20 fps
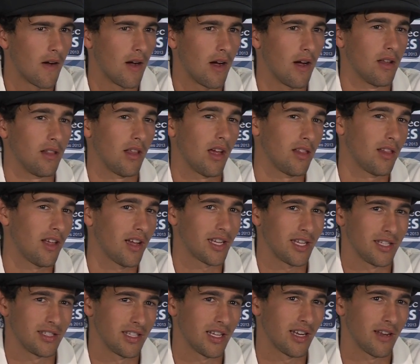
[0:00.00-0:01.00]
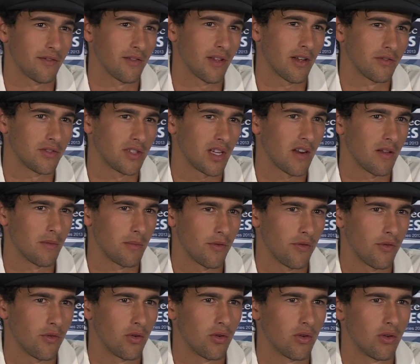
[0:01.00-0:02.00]
Oh, like you said, I've, I've done it
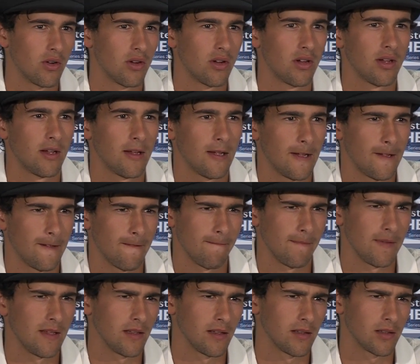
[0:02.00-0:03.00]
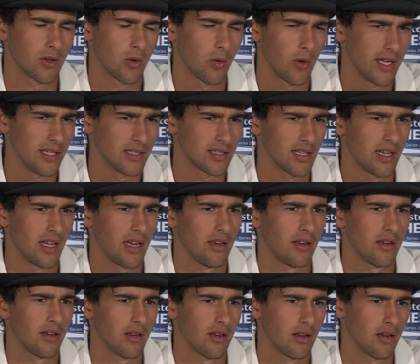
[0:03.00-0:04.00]
before um, in
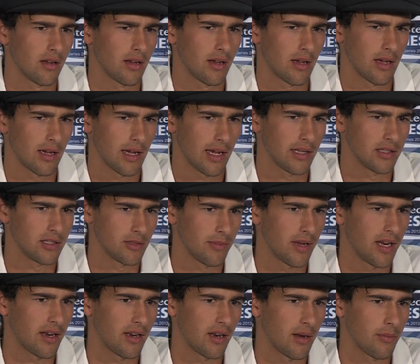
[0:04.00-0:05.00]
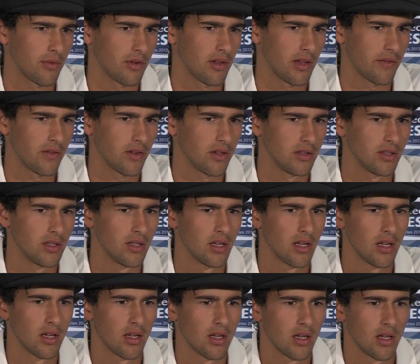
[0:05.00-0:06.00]
Queensland. Uh, I had to bat at number 11
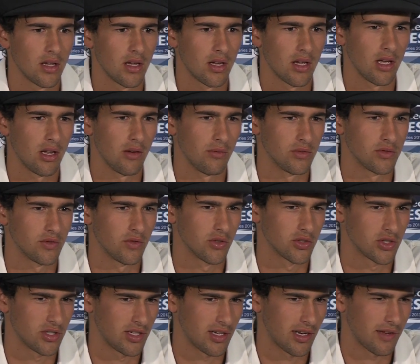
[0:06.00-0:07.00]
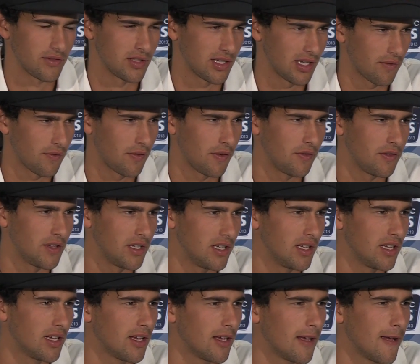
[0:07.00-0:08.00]
and was fortunate enough to get
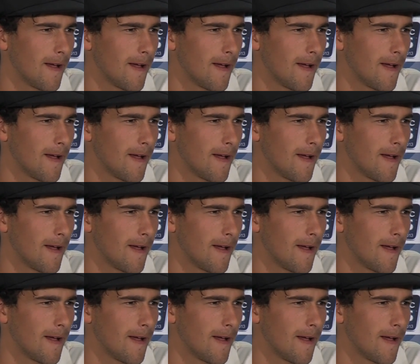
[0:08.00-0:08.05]
50.